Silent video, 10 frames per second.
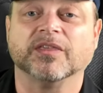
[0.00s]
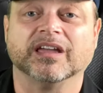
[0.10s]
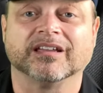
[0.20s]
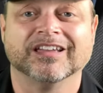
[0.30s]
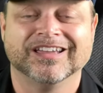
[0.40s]

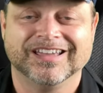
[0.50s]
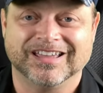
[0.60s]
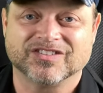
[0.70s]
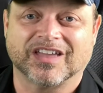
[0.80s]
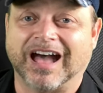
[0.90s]
thing
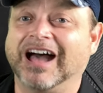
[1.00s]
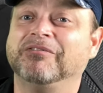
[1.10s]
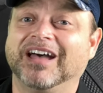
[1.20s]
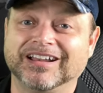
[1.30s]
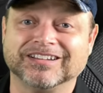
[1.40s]
is I've
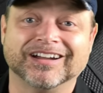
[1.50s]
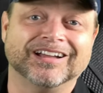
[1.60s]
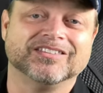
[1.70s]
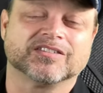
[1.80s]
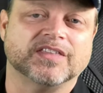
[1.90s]
had
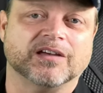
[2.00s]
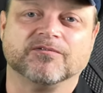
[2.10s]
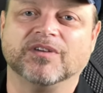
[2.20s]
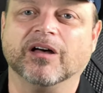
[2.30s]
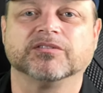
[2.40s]
guns
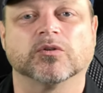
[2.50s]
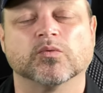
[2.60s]
that felt